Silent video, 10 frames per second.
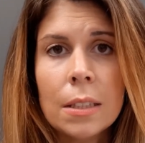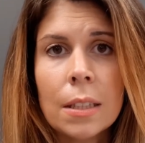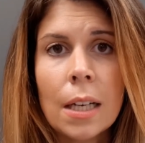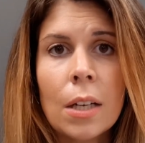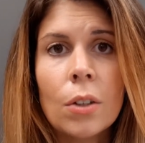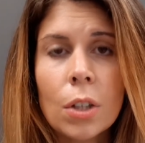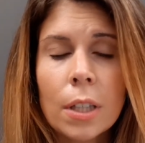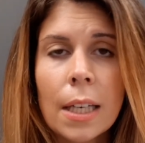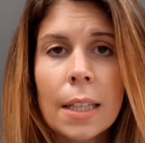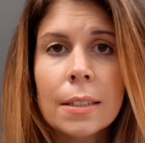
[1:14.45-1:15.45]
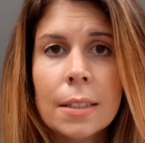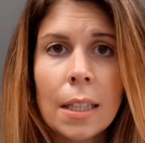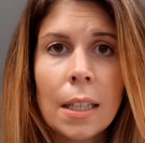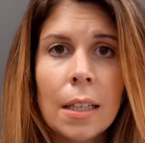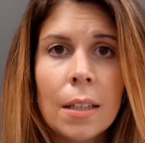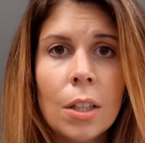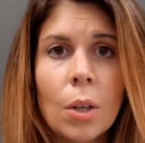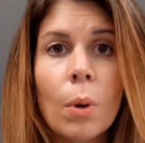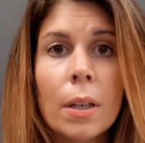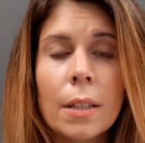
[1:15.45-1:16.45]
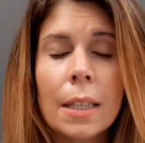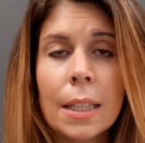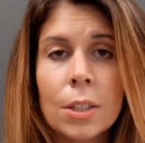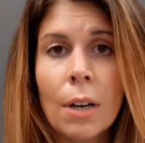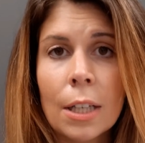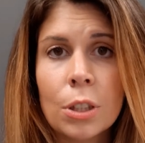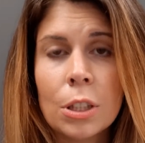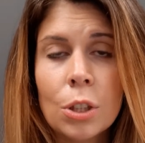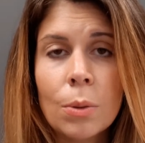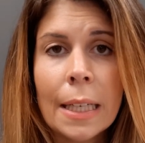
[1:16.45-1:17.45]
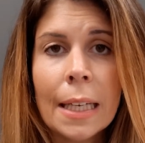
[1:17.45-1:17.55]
to kind of look and see, you know, what the kids are actually doing.